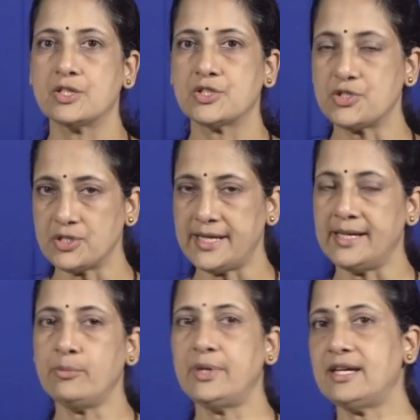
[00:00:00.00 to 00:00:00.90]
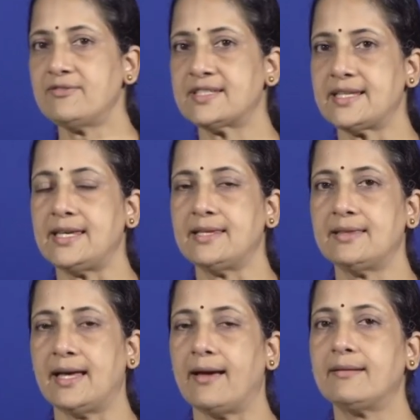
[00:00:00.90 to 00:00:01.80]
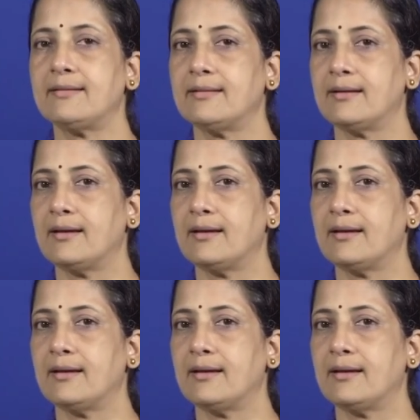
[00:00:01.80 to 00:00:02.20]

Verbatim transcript: So, today we have seen that